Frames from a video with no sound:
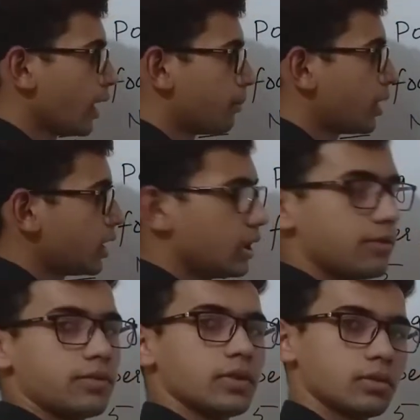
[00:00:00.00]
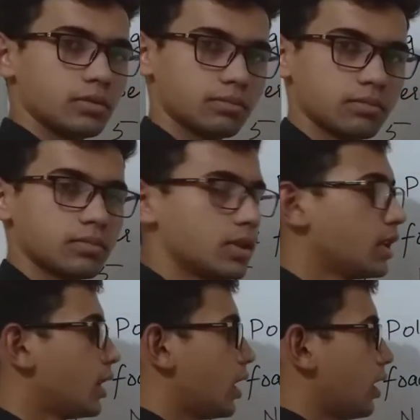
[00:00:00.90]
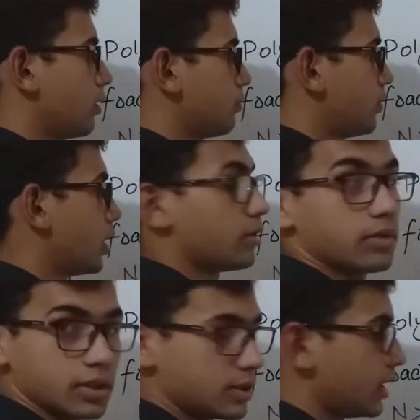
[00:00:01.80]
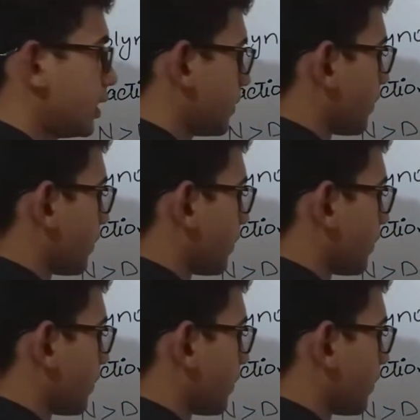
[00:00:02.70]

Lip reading: But if you reverse it,